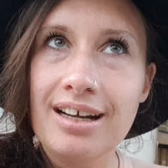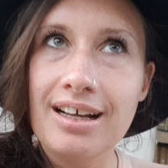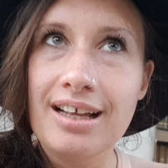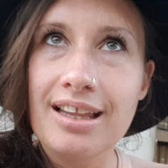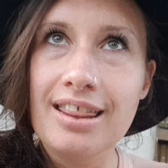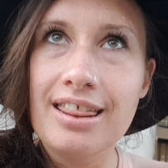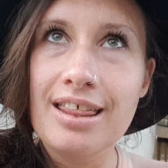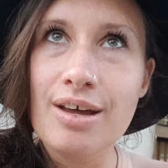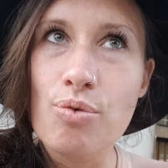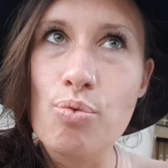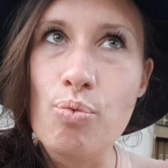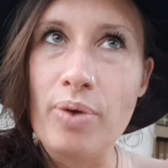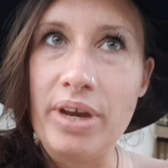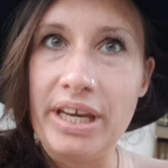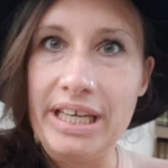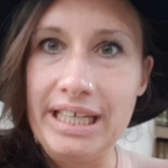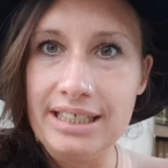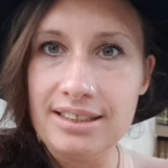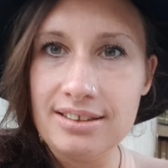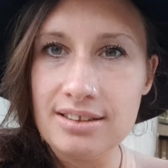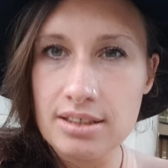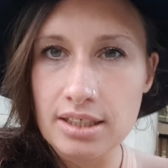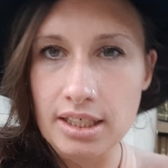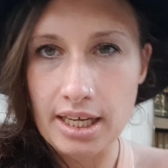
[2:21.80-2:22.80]
the
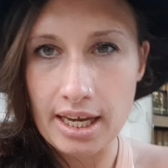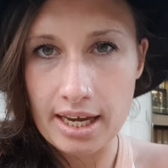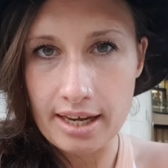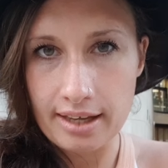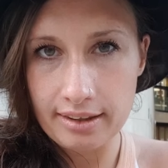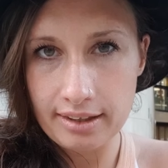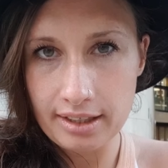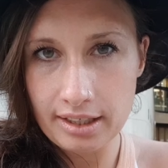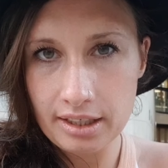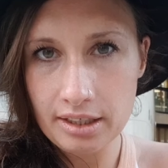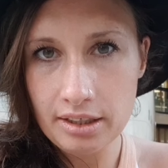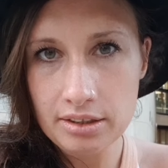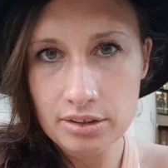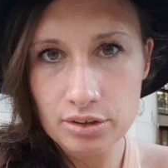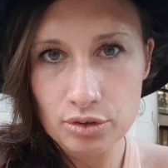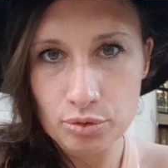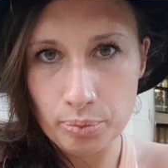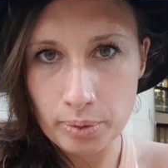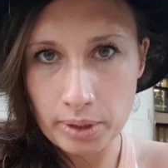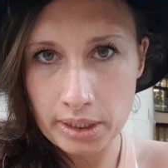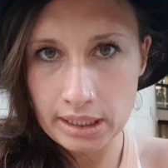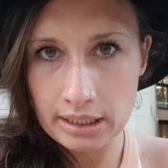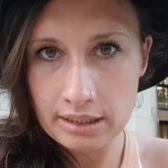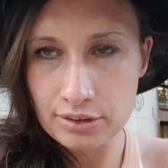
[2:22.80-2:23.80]
way to get there as
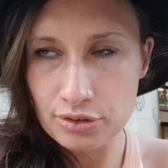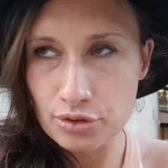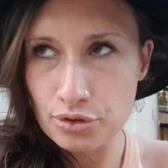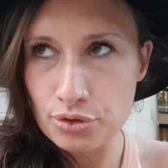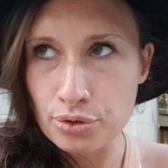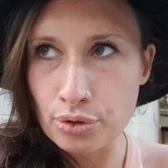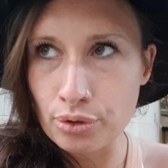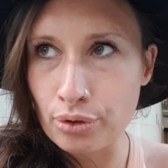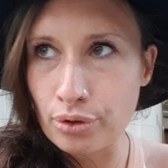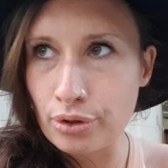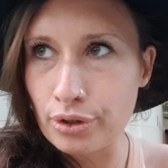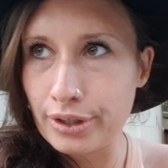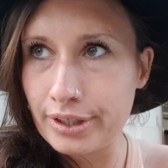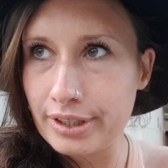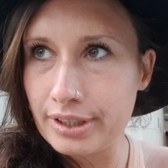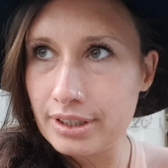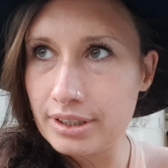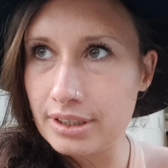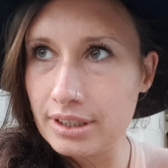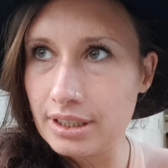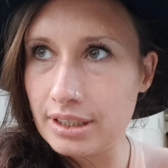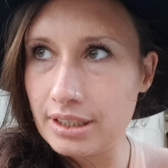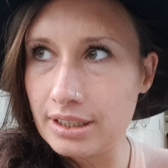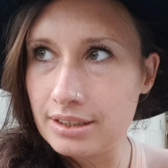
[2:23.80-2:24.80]
well is not
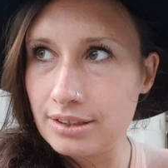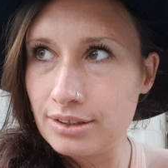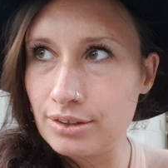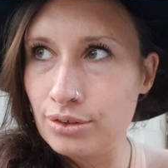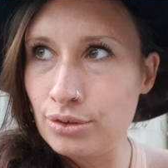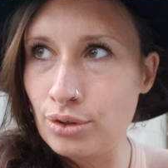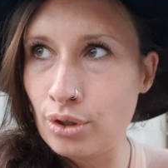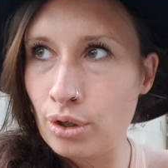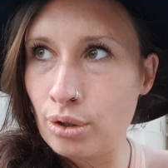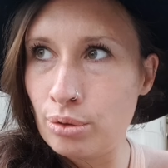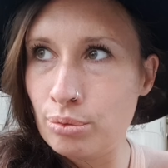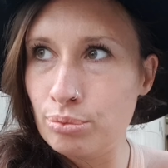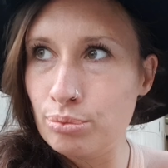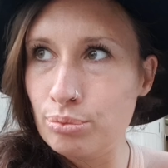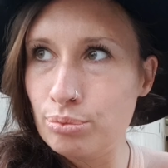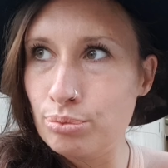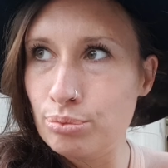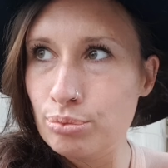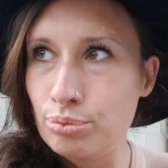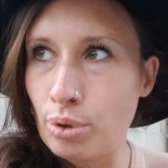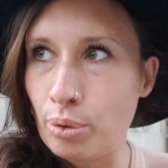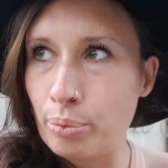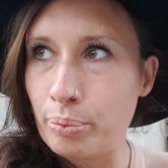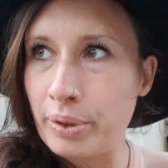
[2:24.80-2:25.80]

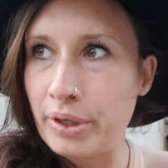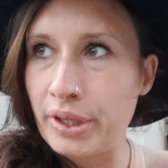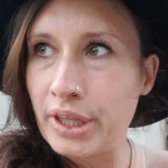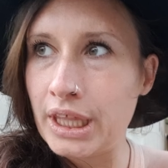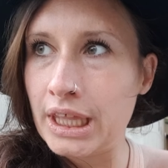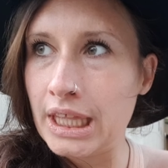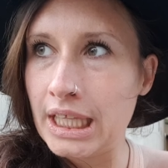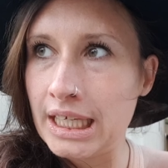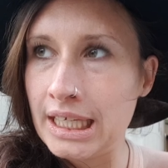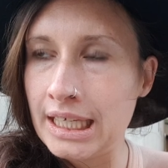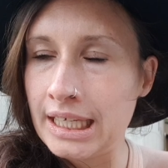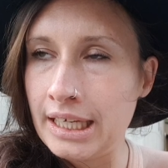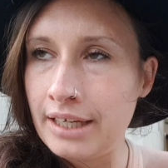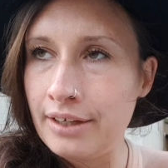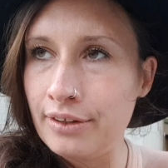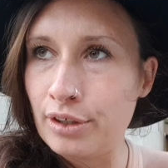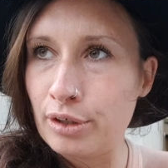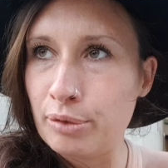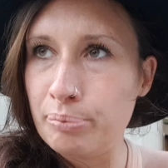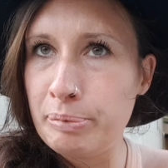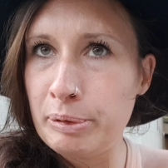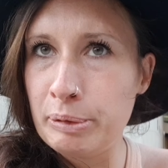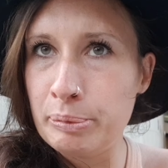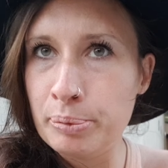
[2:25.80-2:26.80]
what we think
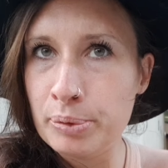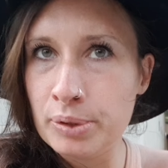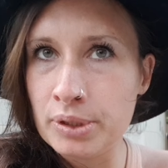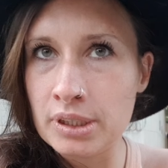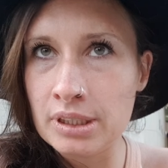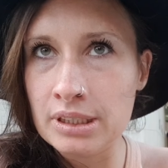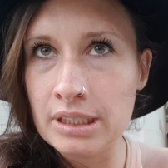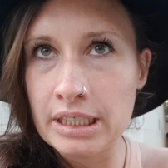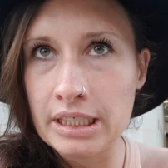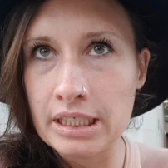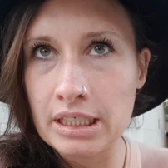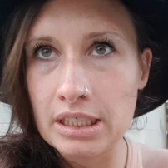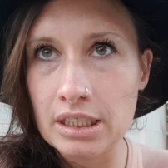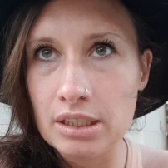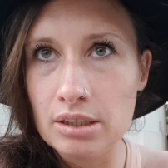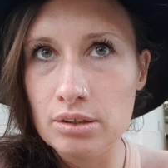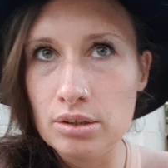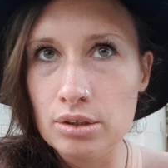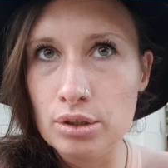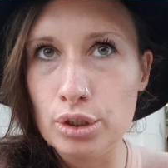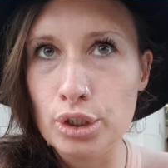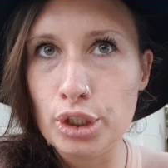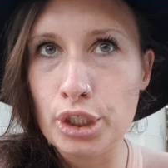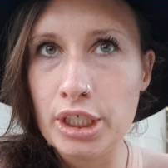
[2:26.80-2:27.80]
either. People are
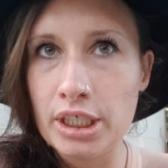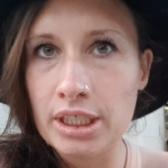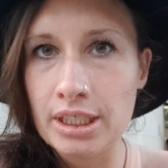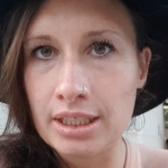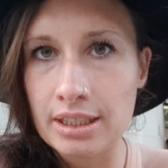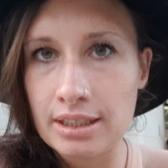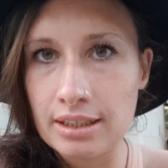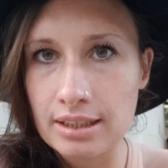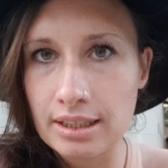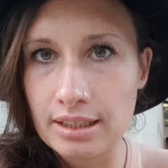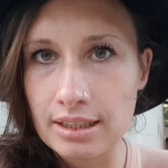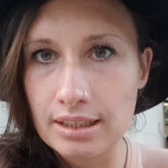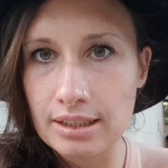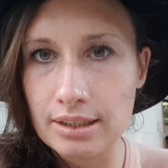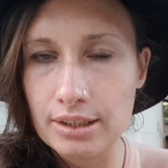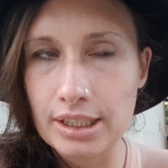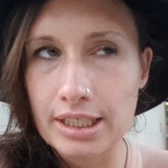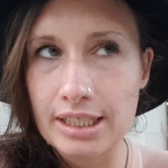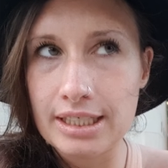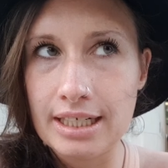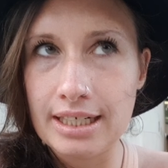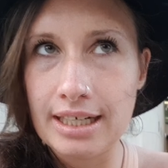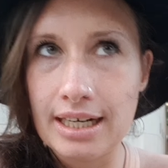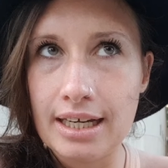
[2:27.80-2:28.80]
looking at
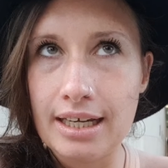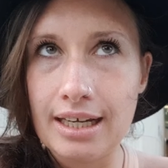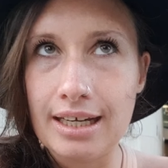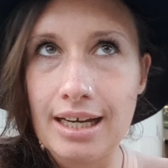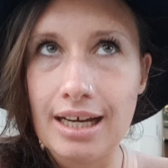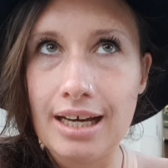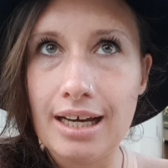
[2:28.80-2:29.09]
it